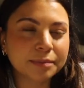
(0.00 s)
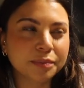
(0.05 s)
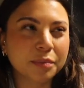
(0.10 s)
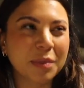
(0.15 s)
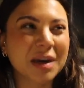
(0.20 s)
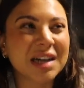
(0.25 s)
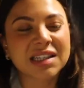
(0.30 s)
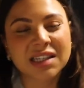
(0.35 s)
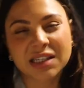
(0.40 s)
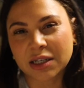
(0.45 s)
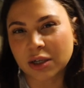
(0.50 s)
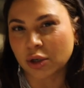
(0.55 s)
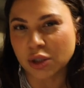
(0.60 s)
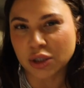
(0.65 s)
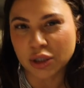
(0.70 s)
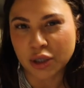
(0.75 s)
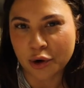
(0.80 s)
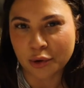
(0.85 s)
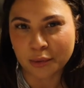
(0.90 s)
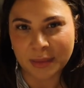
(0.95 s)
but still
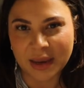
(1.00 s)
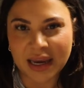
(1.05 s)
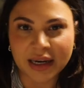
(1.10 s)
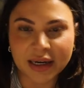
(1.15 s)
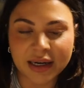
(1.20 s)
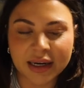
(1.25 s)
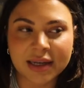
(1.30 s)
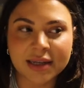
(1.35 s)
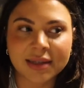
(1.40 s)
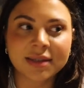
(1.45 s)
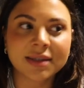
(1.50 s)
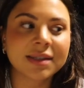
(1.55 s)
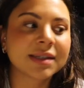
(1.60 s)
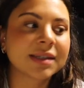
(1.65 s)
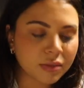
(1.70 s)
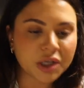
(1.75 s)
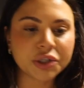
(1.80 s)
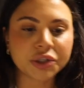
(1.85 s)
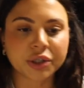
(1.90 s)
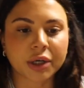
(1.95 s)
low
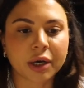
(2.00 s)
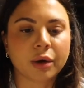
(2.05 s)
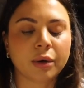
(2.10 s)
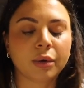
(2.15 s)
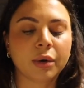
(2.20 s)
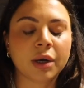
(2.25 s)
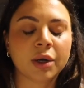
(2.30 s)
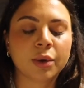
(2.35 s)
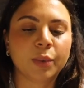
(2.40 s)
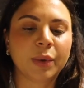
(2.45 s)
maintenance so